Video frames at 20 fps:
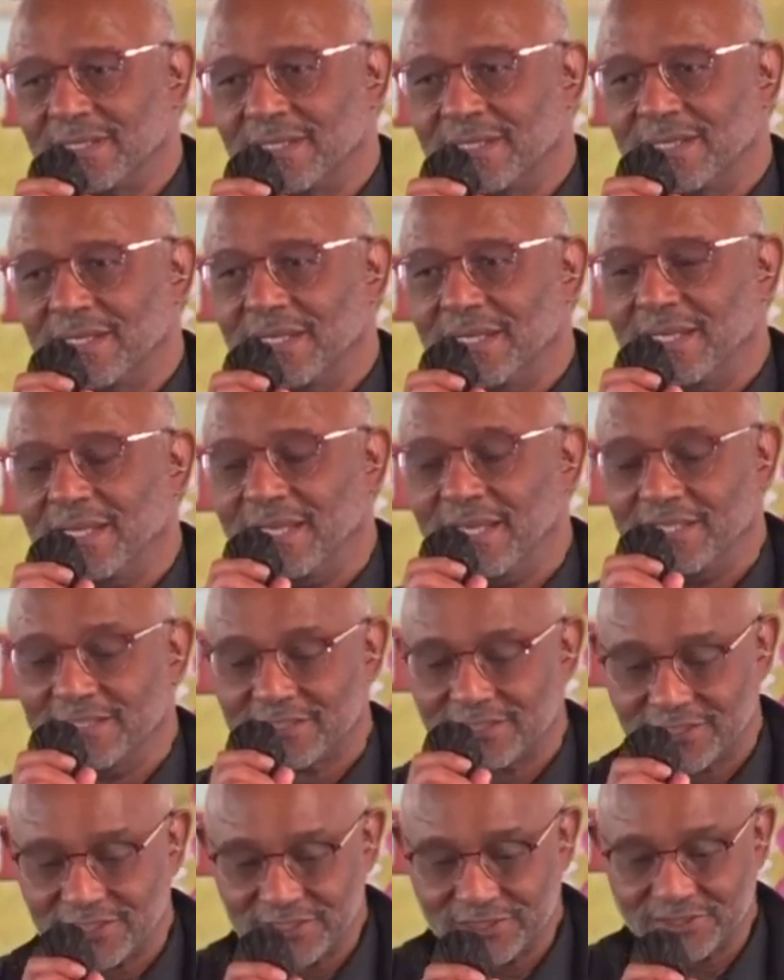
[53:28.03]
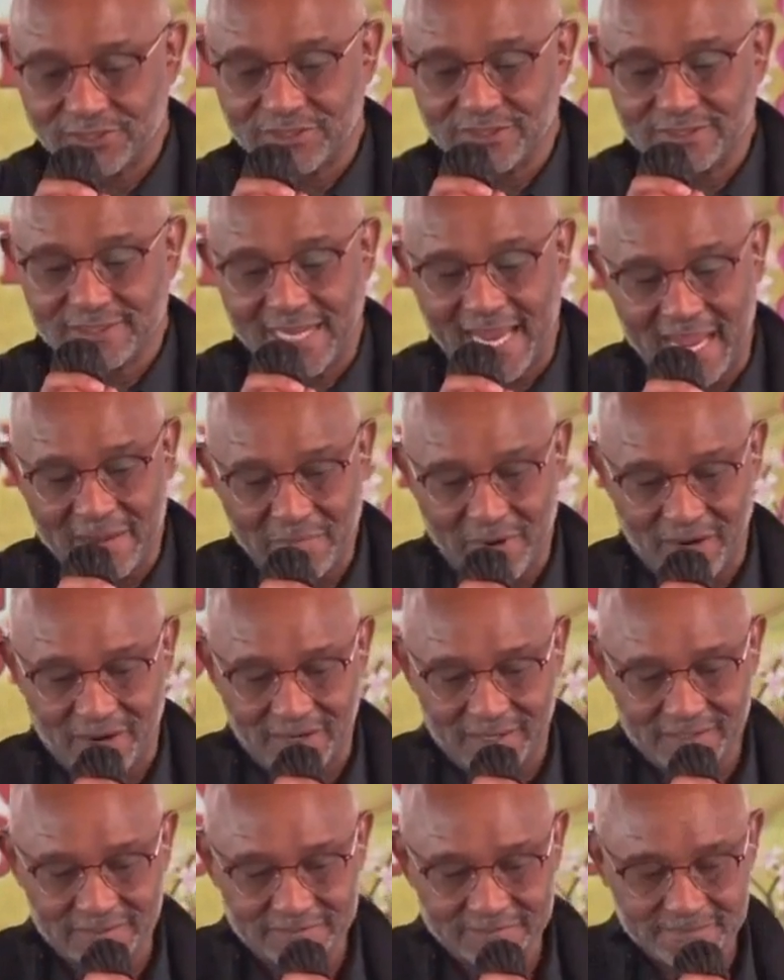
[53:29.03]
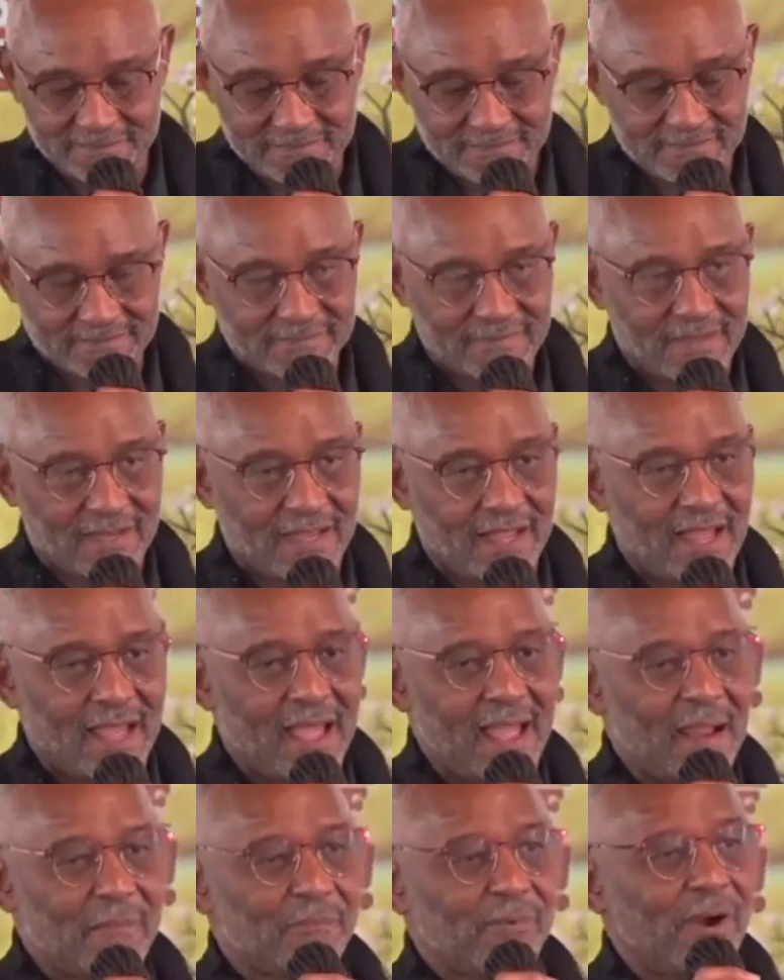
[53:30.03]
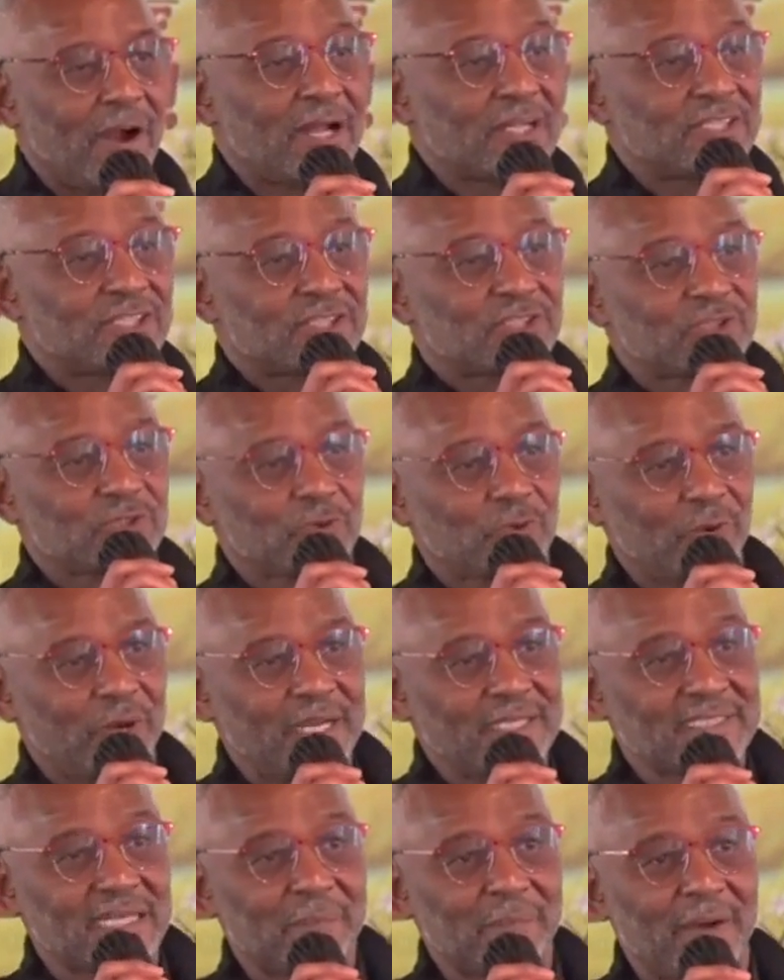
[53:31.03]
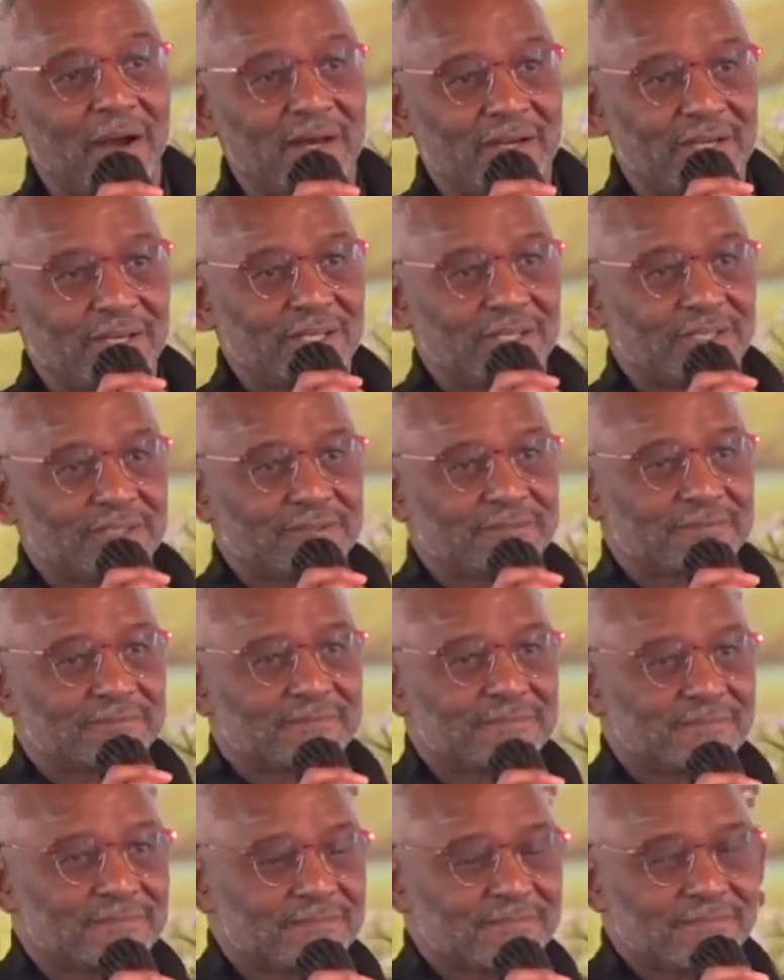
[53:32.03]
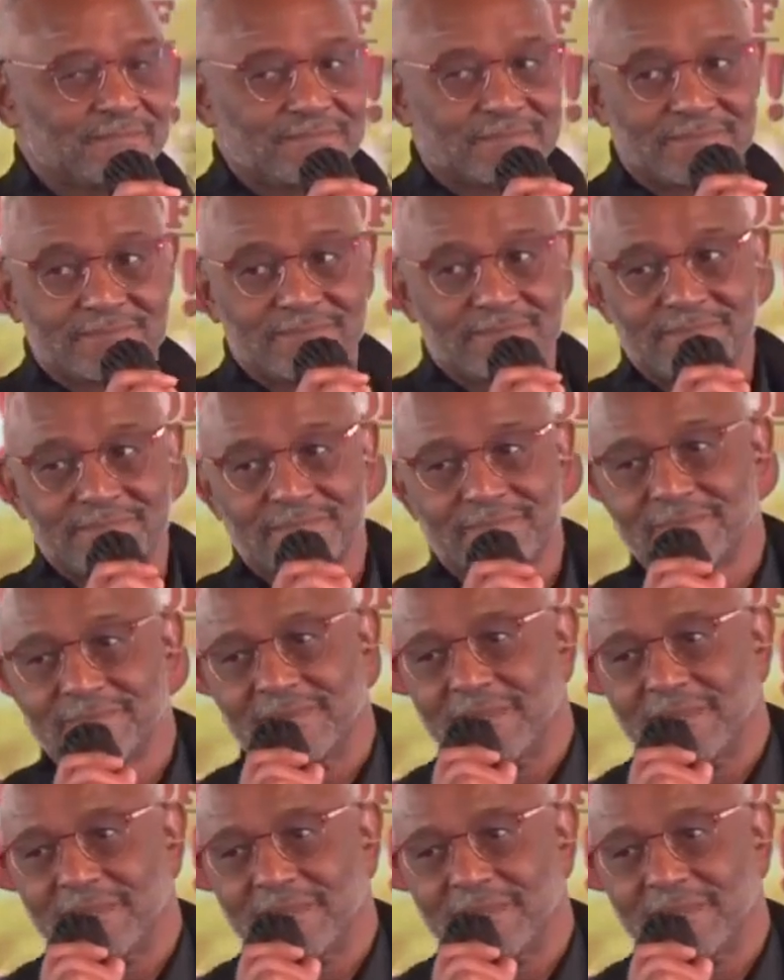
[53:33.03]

his sister Tamar and brought disgrace upon her. The Bible